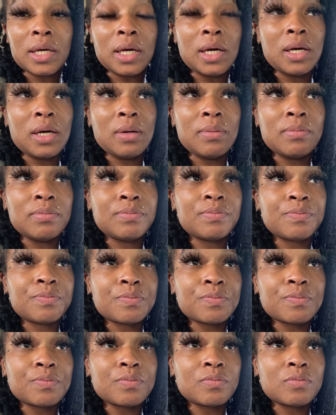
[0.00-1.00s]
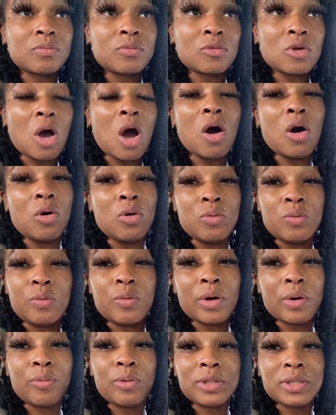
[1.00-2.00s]
Oh,
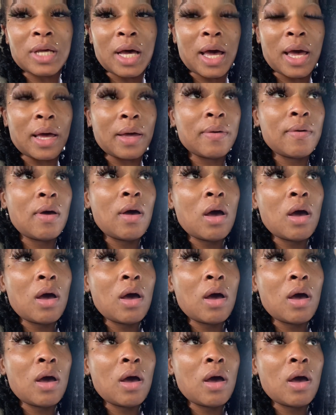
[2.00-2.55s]
where was I?